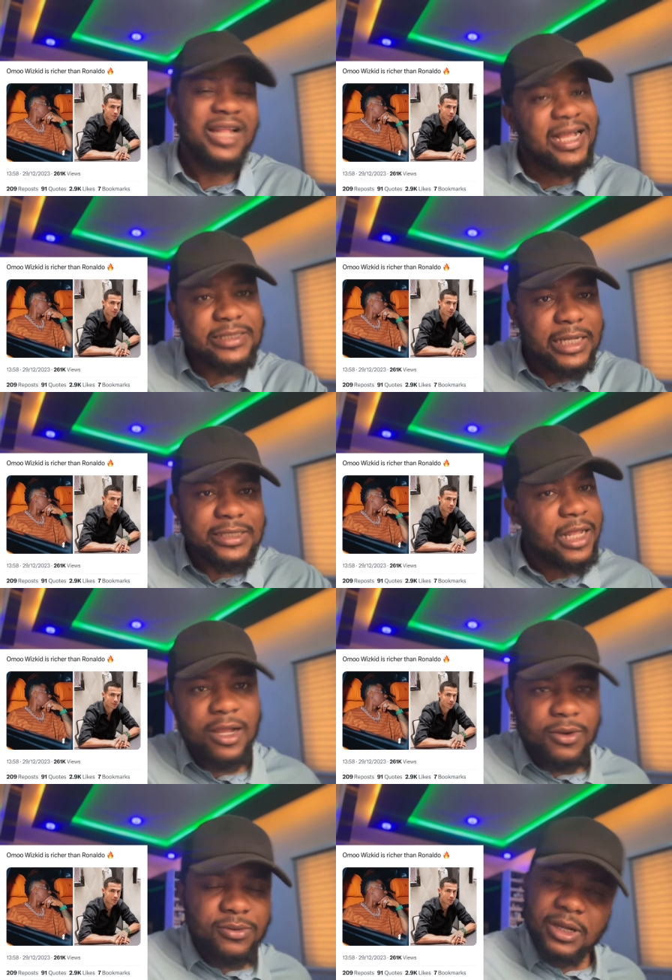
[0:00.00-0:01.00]
As at
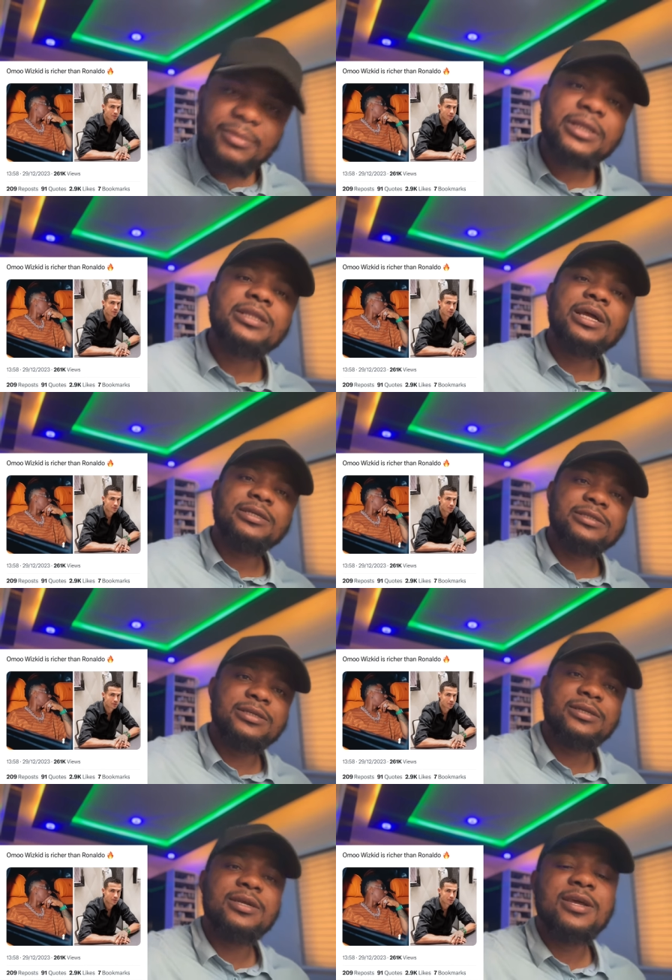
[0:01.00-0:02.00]
now, how many
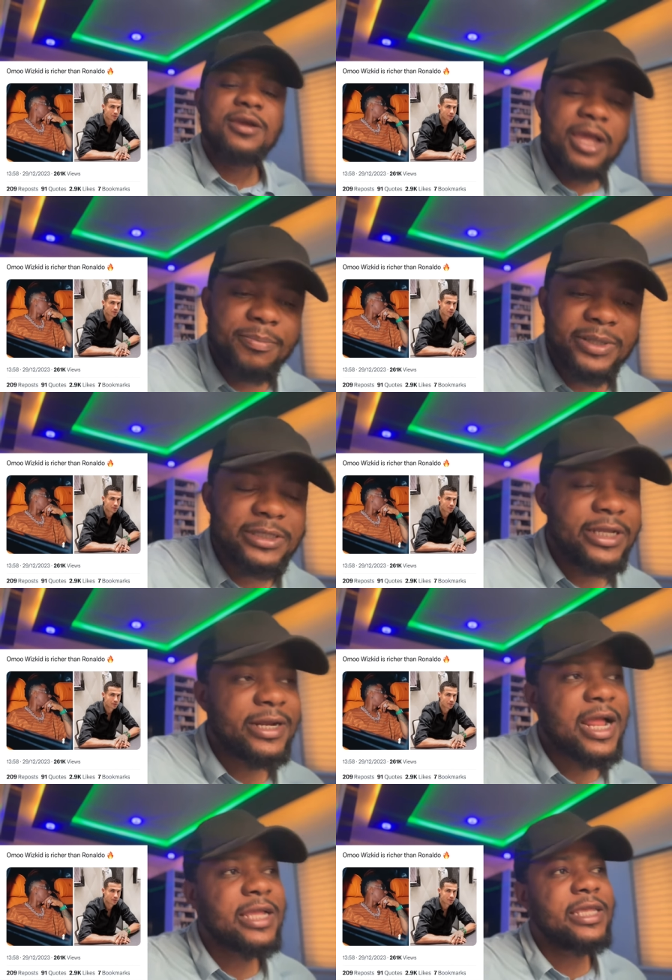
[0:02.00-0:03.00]
times? A person they
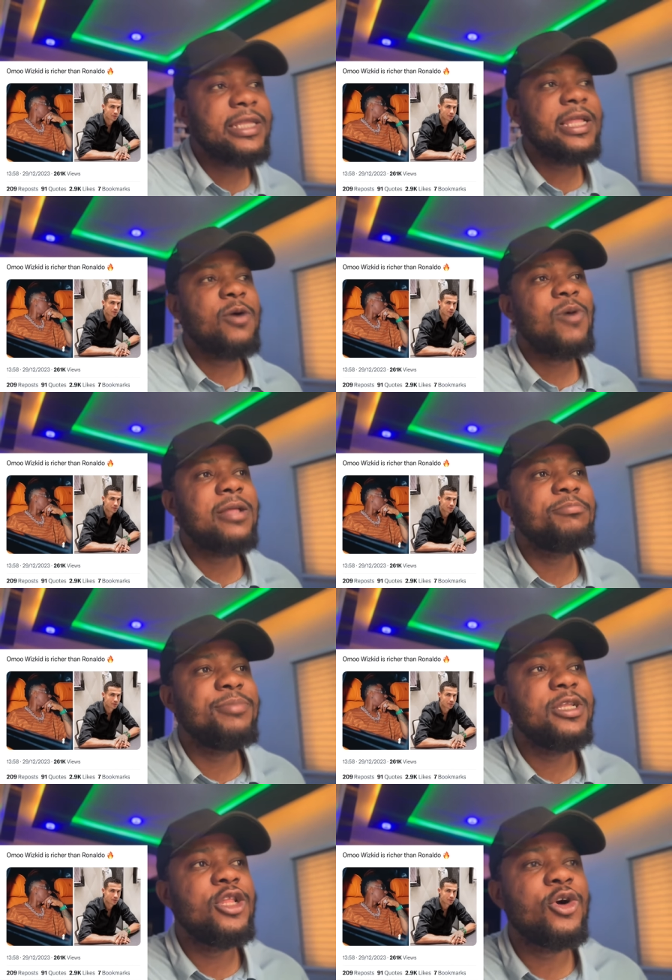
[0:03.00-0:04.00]
rank in 1
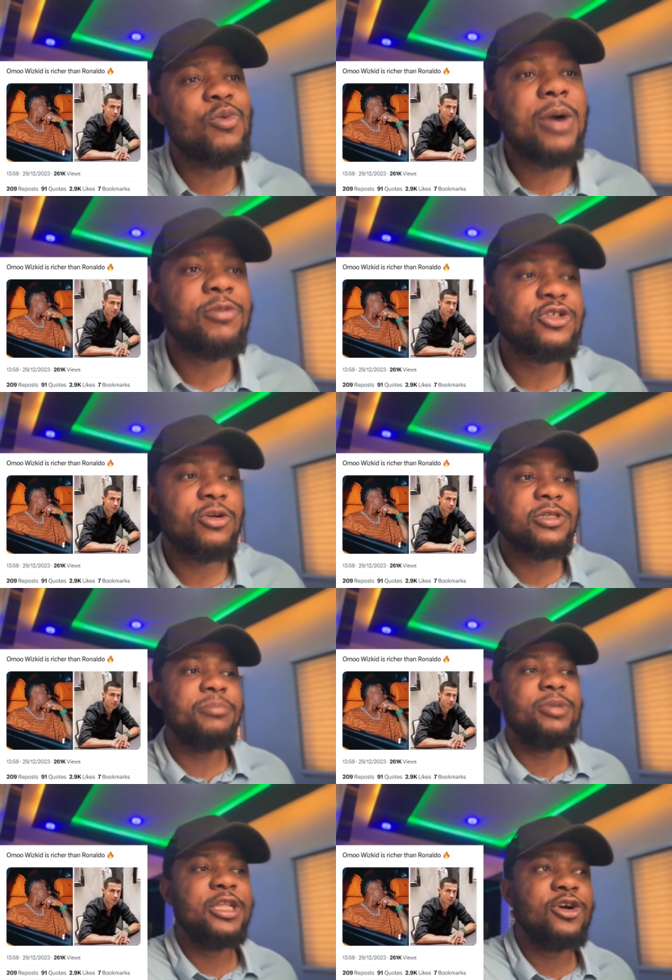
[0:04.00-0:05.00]
billion,
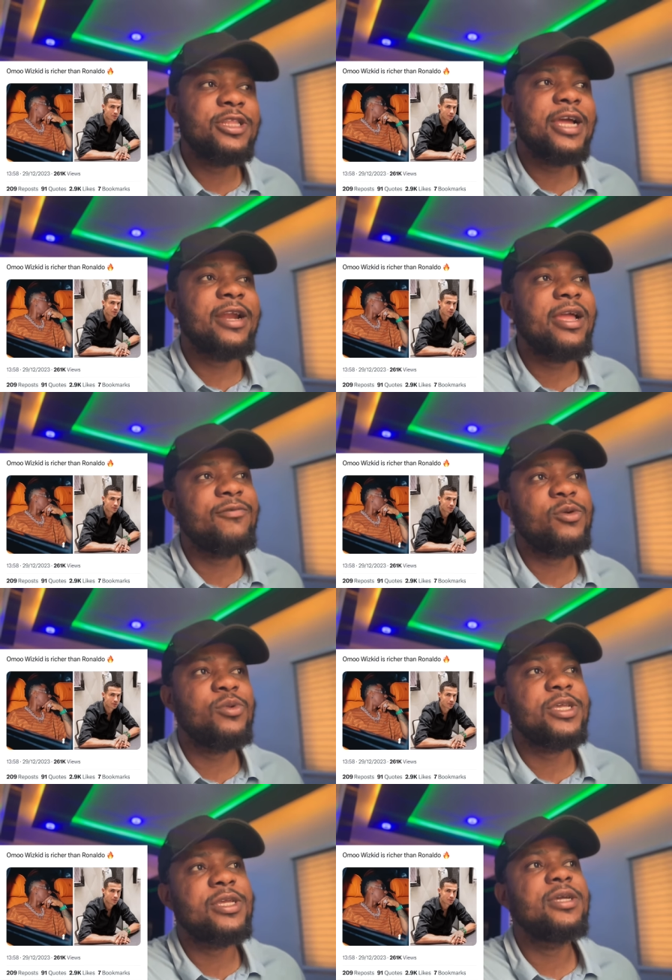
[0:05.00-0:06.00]
1.something billion naira every
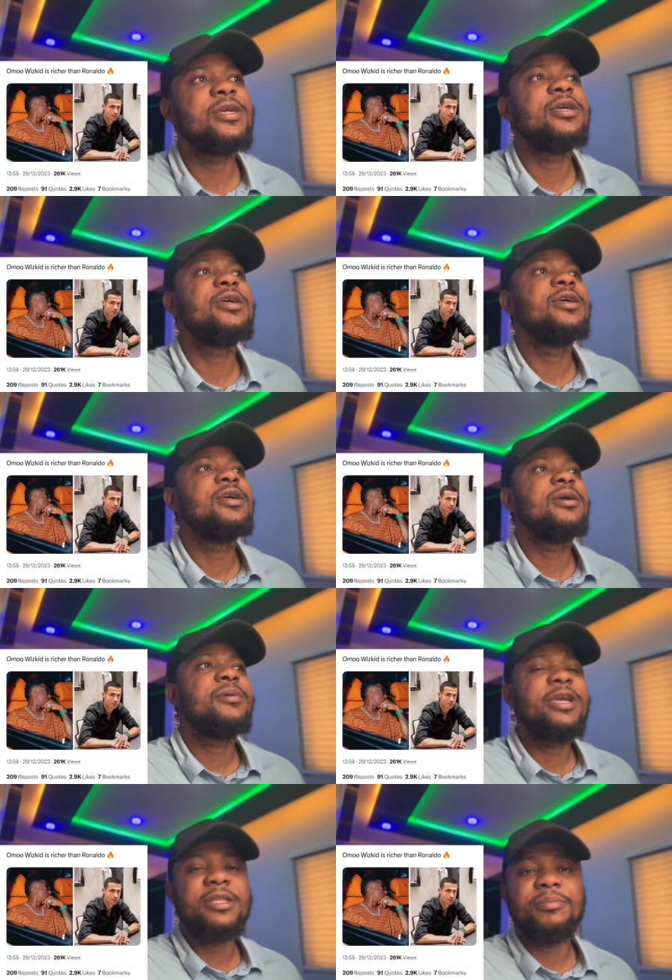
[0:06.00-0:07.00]
week.
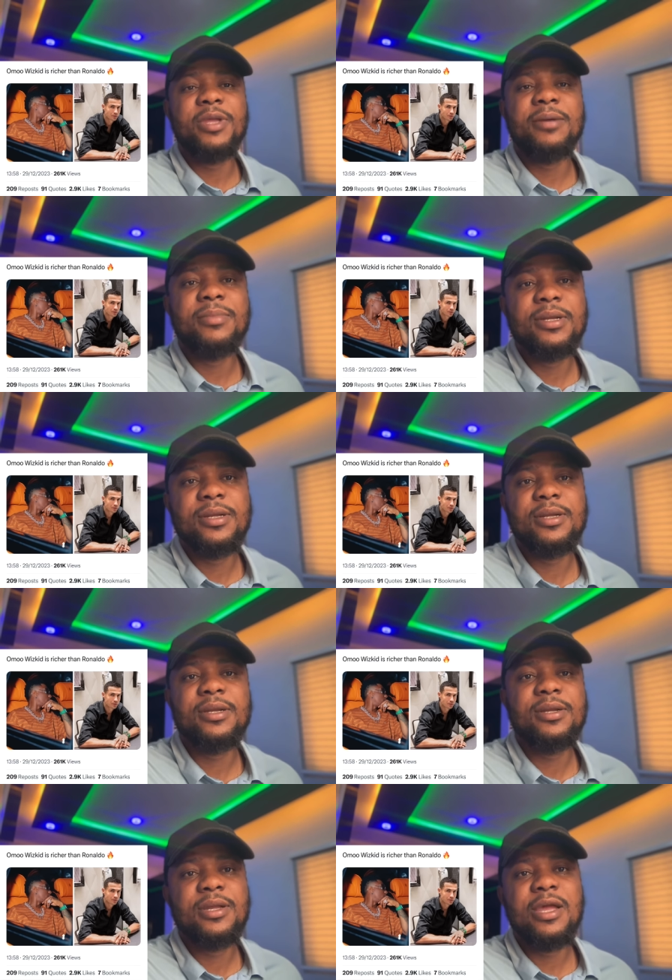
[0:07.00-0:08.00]
Hey, they pay them
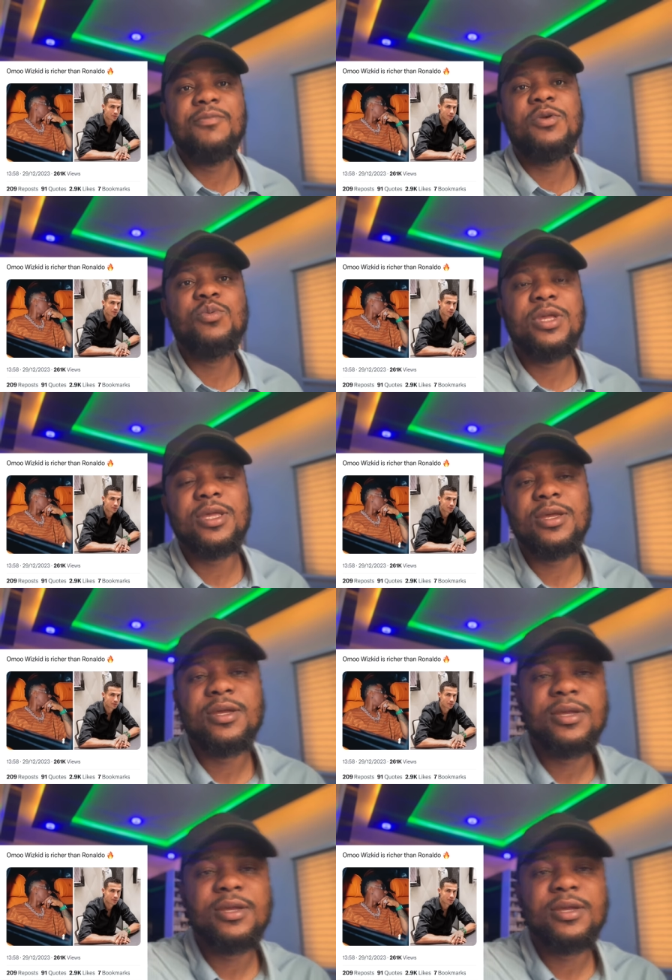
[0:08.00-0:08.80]
every week.